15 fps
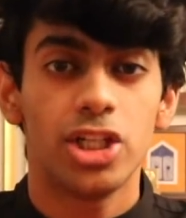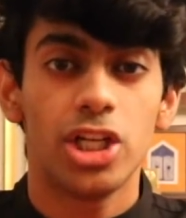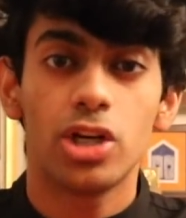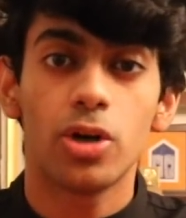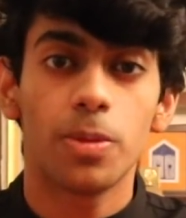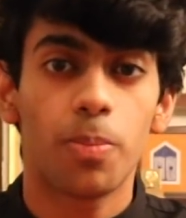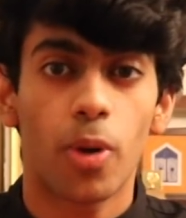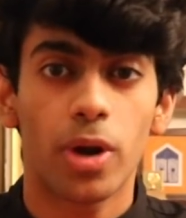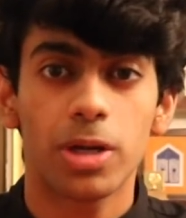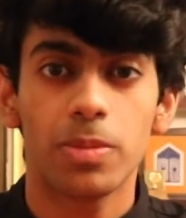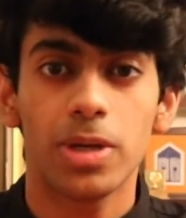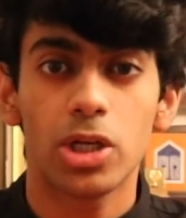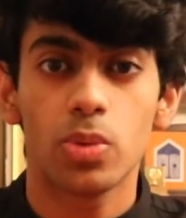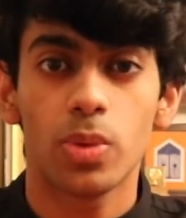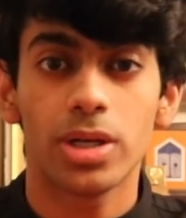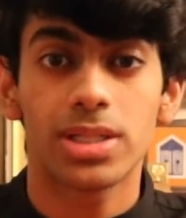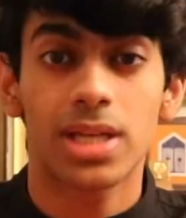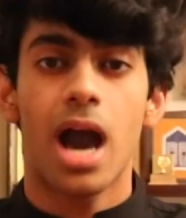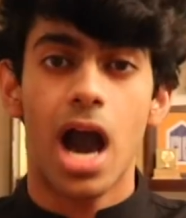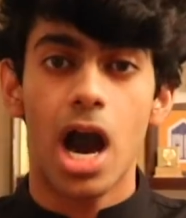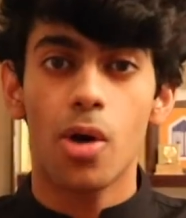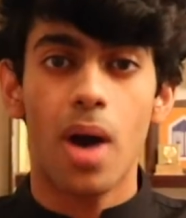she could point me towards,
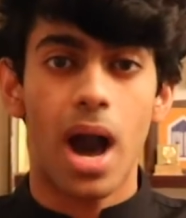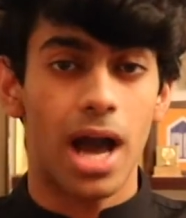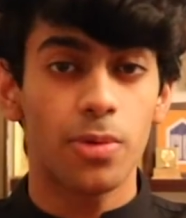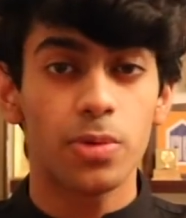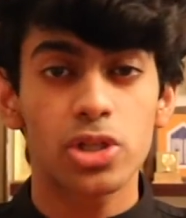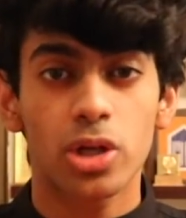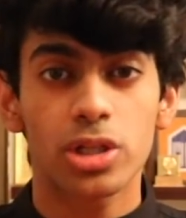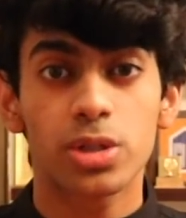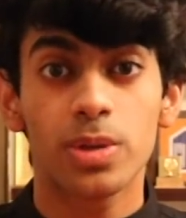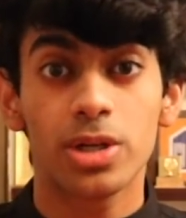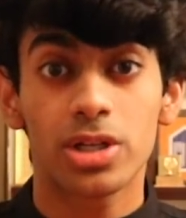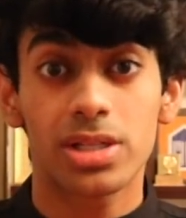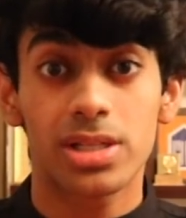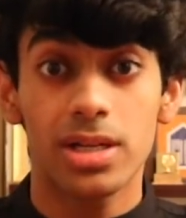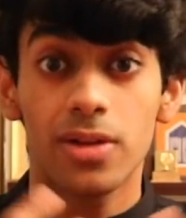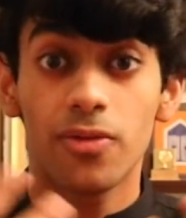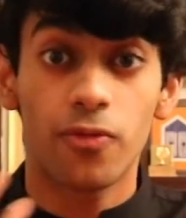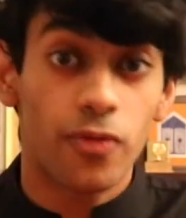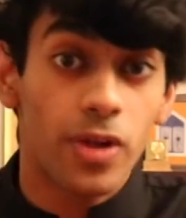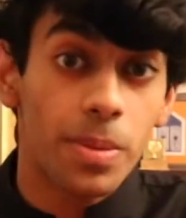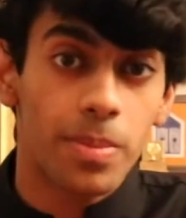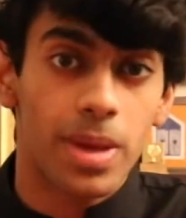how I was also interested in
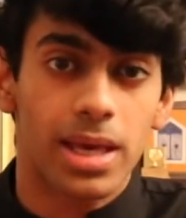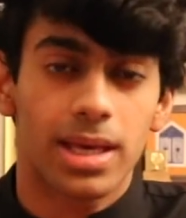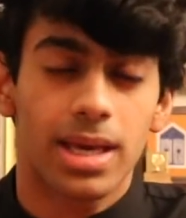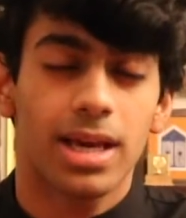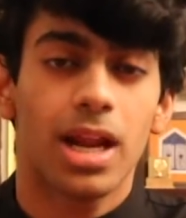filmmaking